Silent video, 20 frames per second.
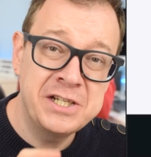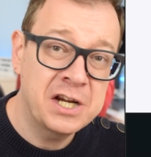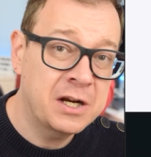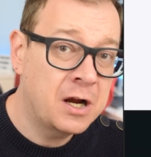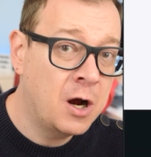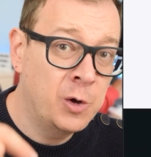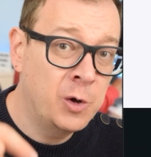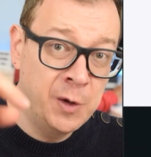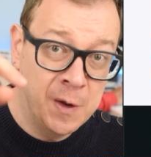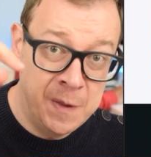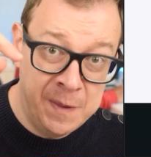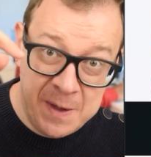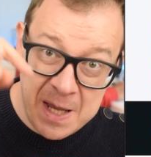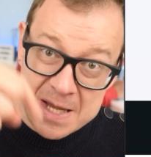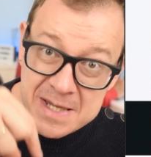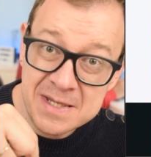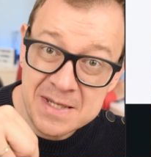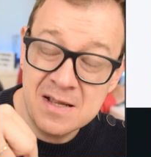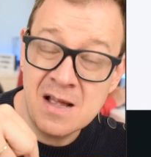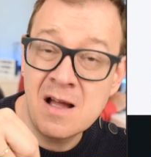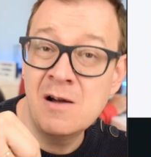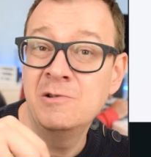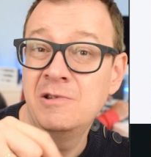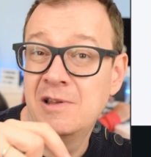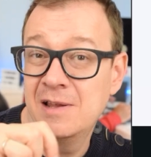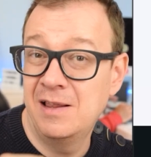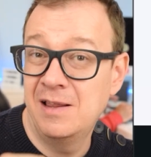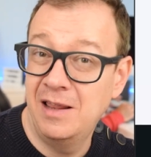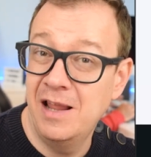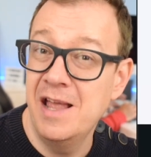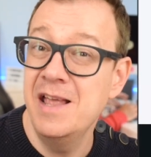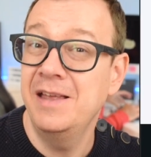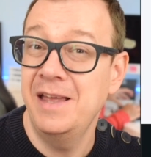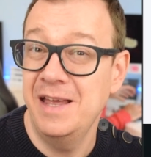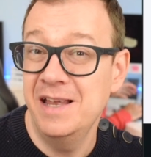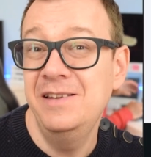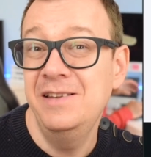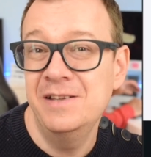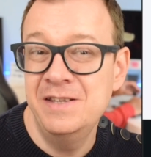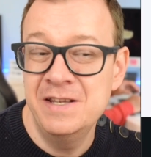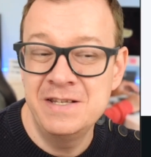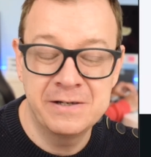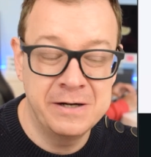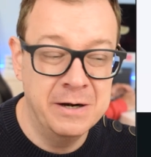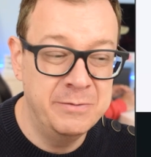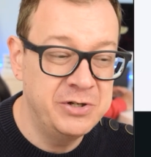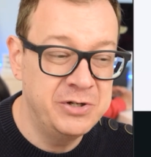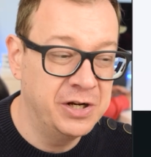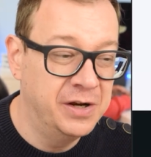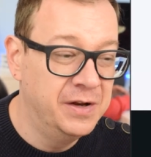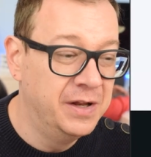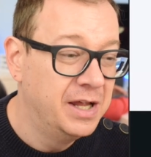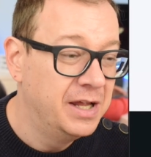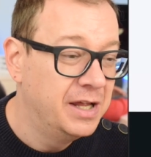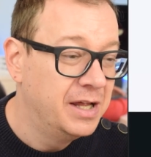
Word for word: check out the discounted link in the description.